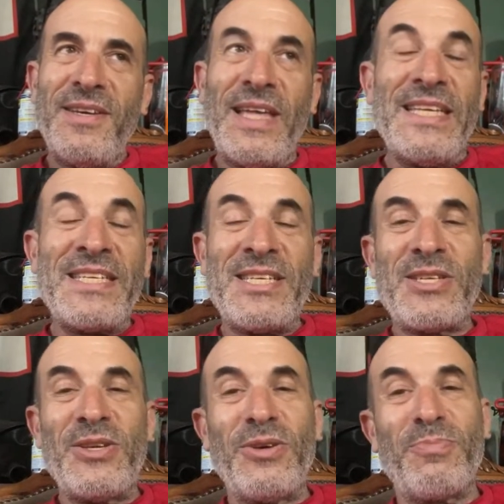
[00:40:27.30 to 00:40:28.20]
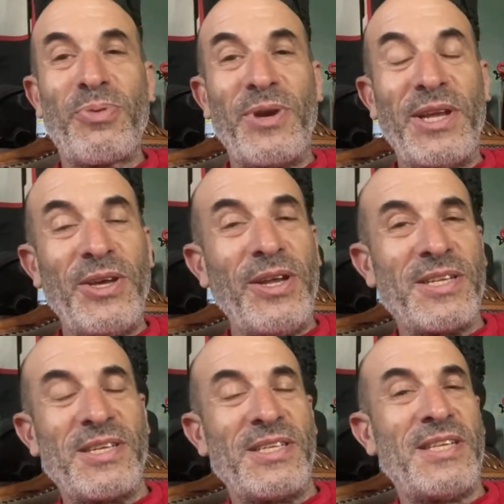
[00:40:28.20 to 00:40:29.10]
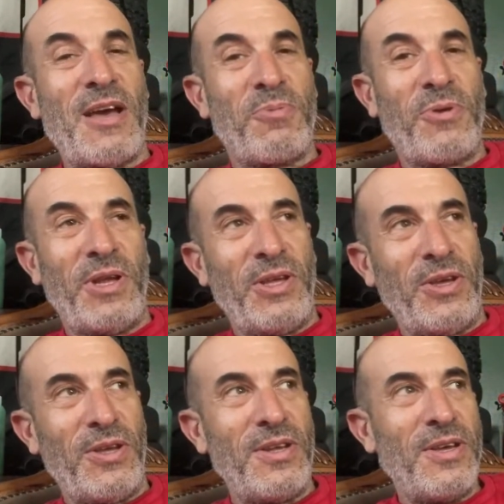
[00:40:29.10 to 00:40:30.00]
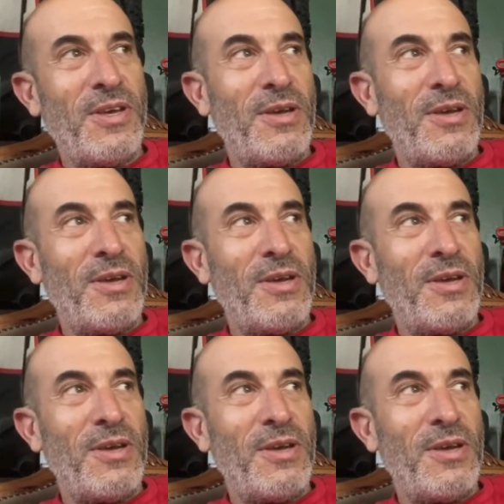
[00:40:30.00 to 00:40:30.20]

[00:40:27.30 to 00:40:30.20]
and this is still pretty good. It's going to sound pretty good.